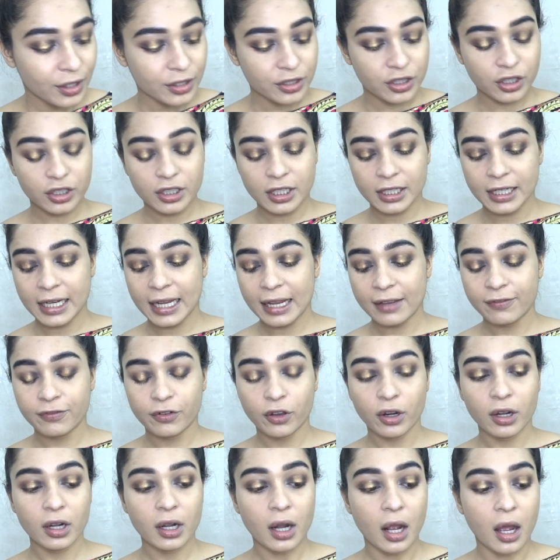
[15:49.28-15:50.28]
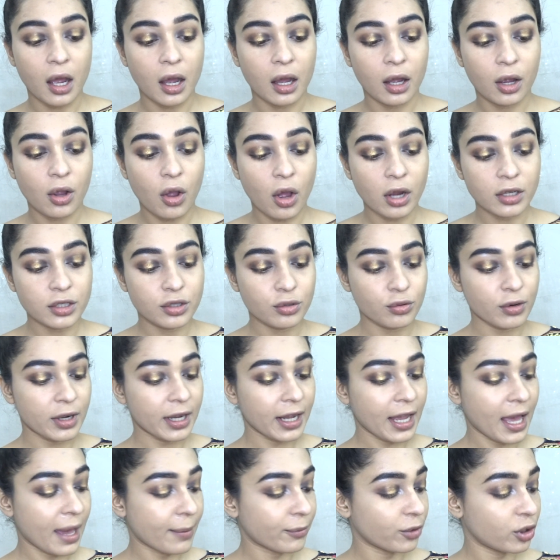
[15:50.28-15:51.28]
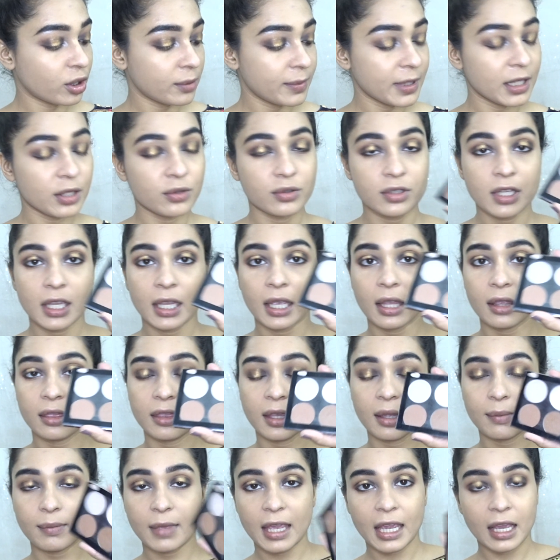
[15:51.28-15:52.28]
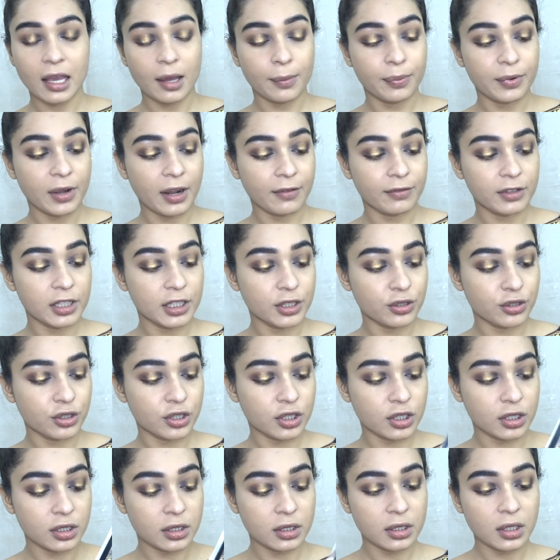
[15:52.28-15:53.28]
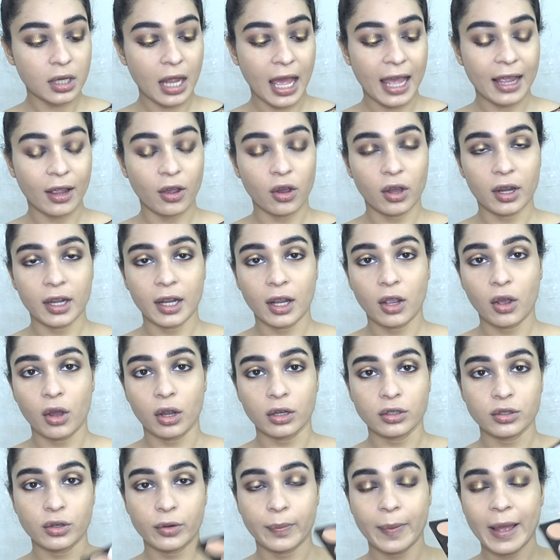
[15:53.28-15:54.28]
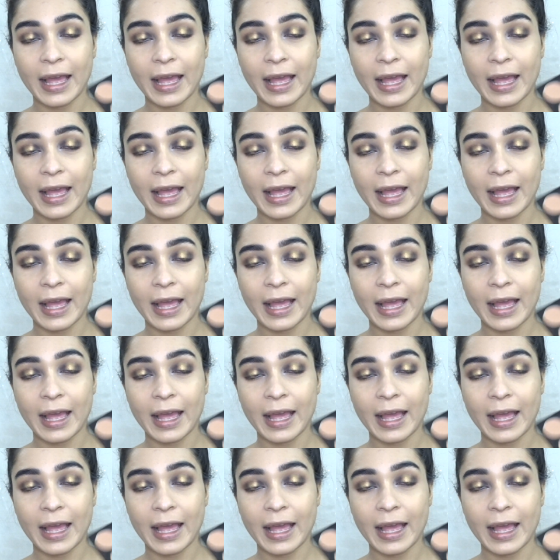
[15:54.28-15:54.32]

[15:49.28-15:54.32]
So today for contouring, I'm going to be using the Makeup Revolution Iconic Contour